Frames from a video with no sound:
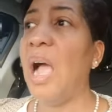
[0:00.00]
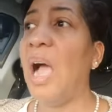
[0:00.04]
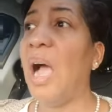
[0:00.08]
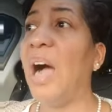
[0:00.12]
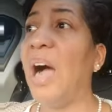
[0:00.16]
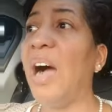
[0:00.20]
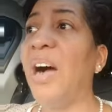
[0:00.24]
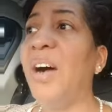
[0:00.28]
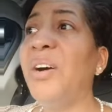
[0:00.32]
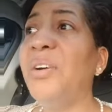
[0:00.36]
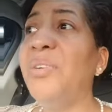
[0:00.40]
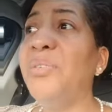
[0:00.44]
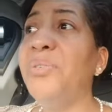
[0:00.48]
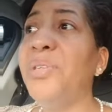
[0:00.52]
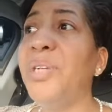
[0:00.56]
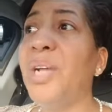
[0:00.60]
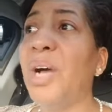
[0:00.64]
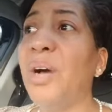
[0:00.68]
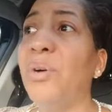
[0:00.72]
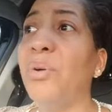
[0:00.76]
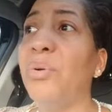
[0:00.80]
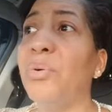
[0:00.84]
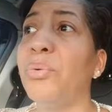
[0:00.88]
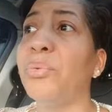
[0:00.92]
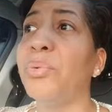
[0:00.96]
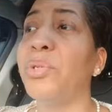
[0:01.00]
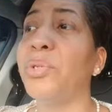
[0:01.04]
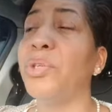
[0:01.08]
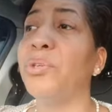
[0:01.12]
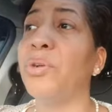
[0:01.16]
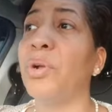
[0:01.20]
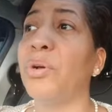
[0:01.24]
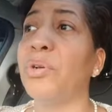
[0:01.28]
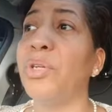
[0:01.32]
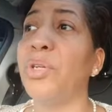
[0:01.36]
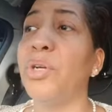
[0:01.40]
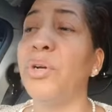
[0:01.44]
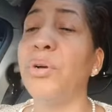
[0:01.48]
I don't know. You
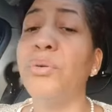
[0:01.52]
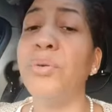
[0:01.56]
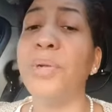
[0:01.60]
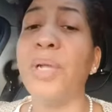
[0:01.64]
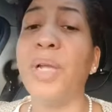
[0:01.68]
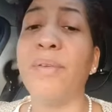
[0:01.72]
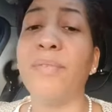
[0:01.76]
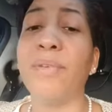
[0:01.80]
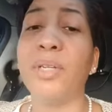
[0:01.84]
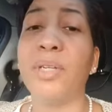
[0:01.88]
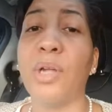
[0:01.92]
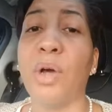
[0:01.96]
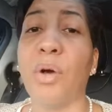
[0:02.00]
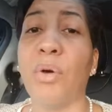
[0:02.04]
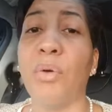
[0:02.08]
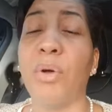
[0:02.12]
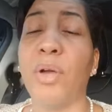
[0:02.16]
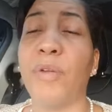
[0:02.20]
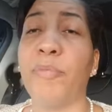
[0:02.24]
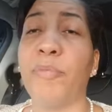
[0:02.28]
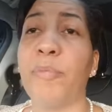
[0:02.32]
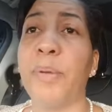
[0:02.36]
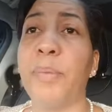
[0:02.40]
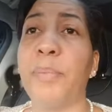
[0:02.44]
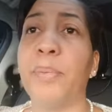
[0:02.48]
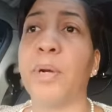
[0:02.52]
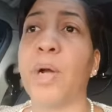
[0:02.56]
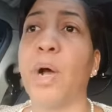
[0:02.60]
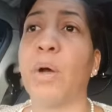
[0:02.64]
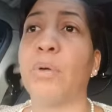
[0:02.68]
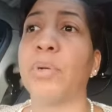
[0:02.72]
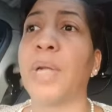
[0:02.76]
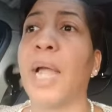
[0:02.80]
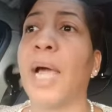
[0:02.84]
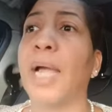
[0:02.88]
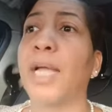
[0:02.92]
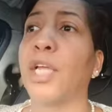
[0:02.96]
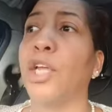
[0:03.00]
know, you don't never know if people
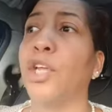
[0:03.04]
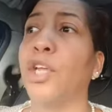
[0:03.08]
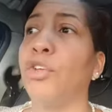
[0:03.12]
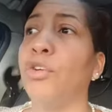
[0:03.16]
gonna like it.